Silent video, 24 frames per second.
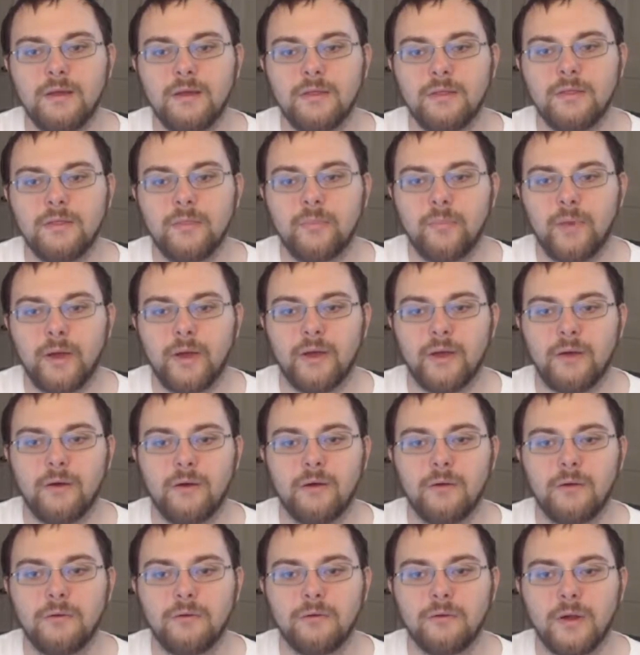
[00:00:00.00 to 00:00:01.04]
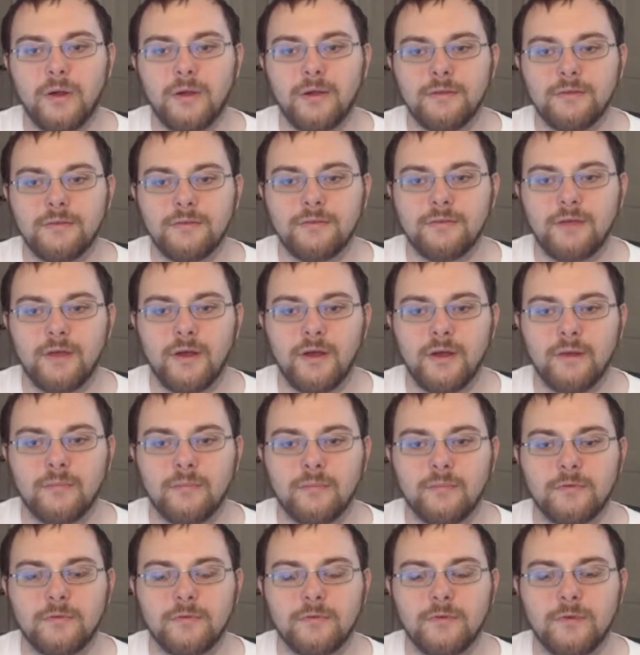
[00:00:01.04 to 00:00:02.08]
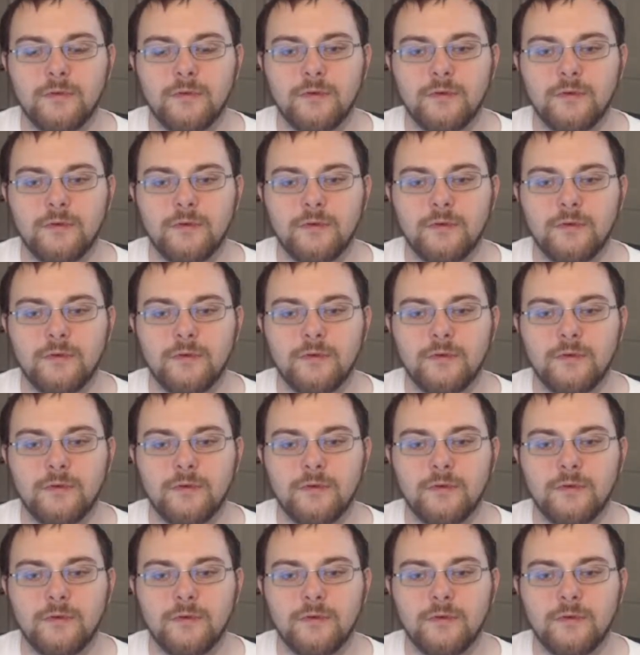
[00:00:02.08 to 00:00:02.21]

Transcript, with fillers: Then by all rights, Tops,